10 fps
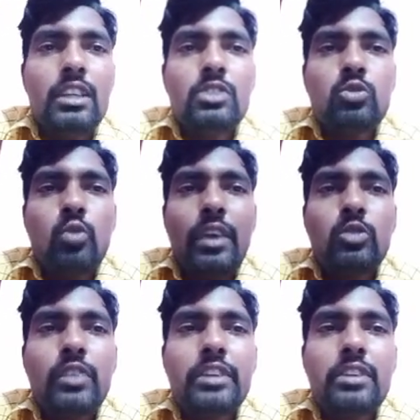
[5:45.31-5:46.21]
So
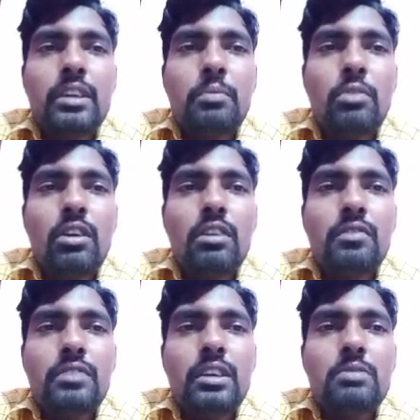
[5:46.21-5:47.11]
earthquake
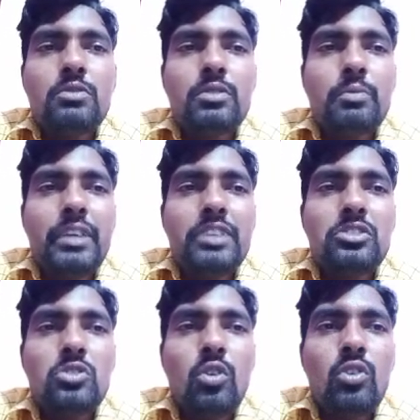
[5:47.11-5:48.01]
types with
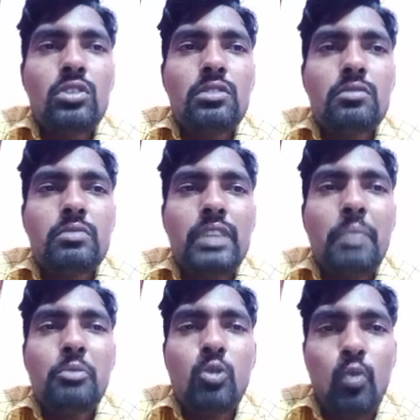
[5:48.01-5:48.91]
based on
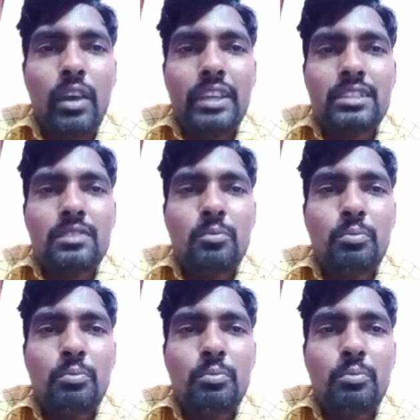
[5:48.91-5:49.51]
depth wise,